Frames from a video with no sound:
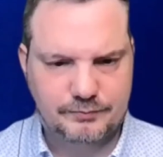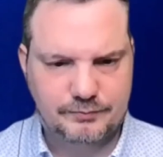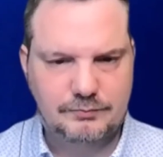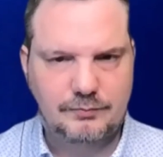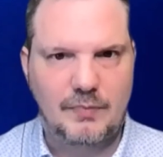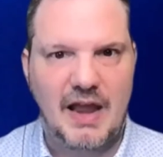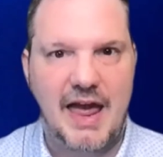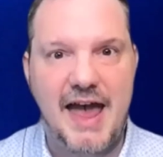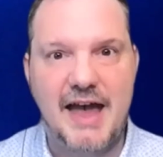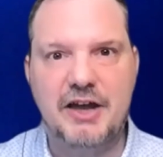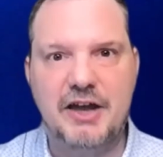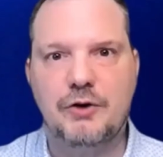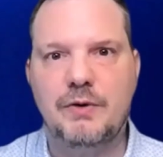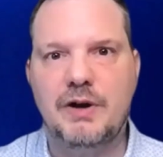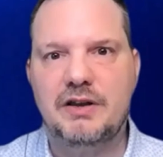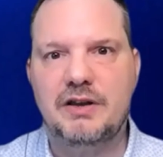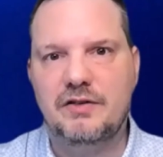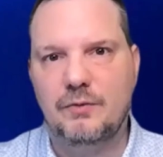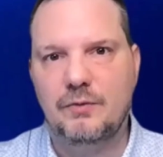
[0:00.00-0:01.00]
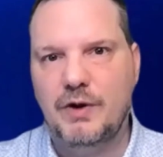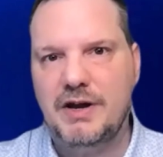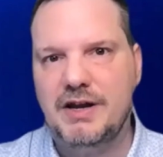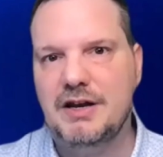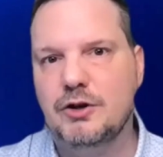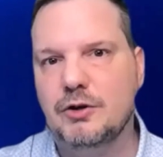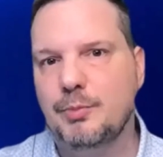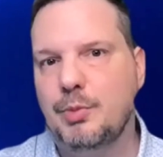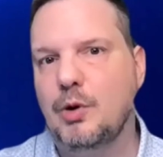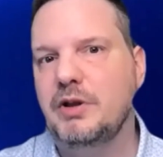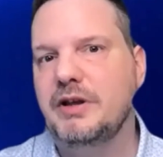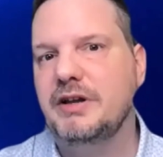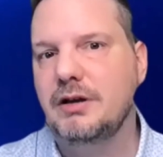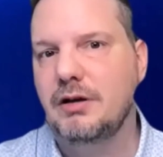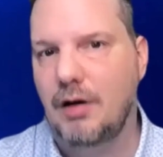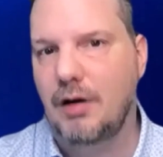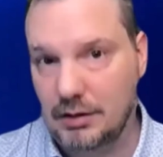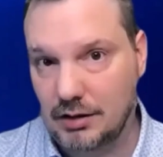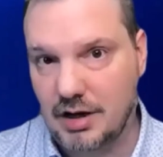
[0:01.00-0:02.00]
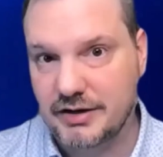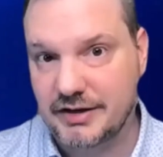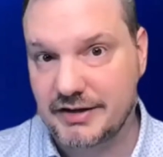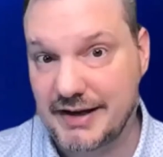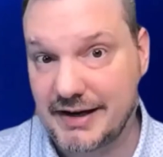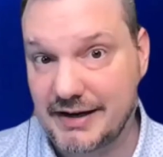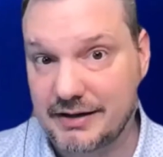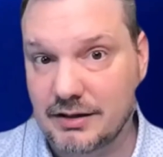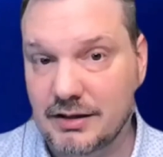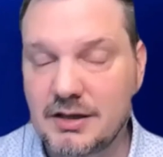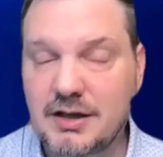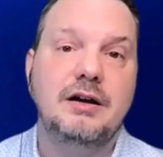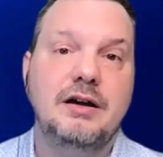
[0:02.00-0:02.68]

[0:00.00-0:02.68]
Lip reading: accurate, we need to pull in a lot of data.